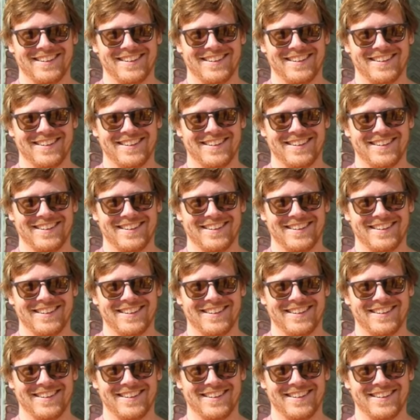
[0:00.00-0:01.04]

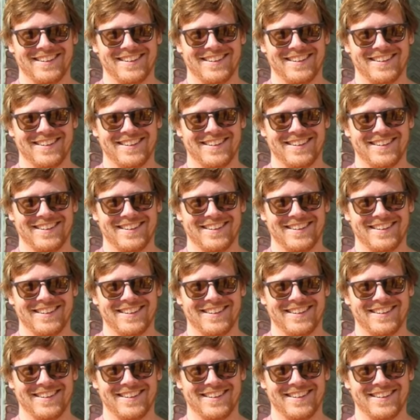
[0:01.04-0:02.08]

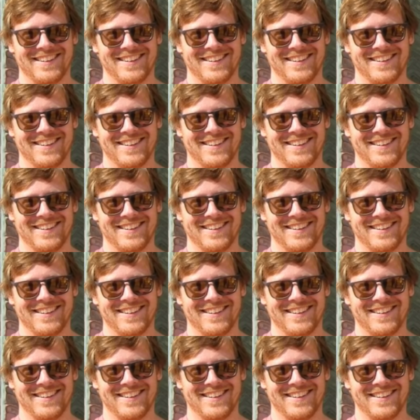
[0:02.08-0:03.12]

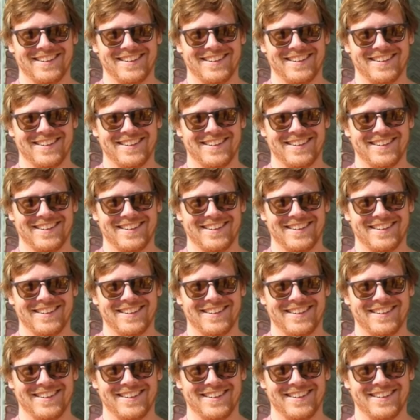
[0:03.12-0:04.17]

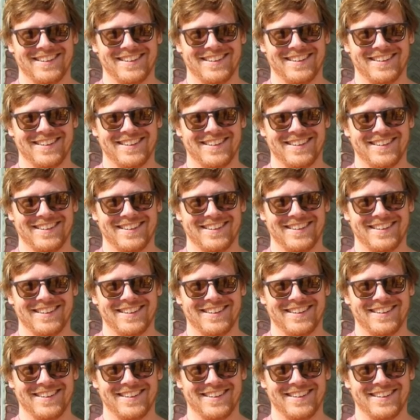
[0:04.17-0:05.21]

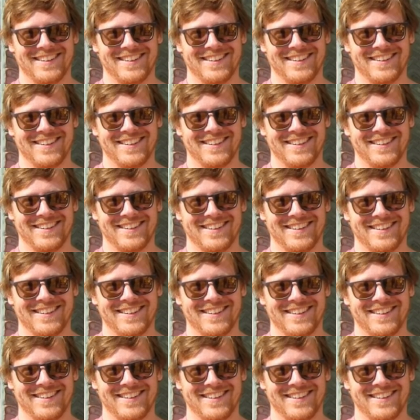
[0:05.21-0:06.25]

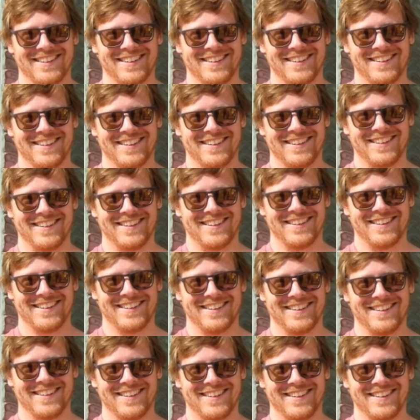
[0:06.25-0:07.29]

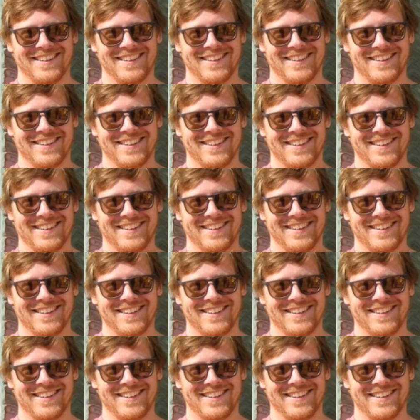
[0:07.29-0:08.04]
The person shown says nothing.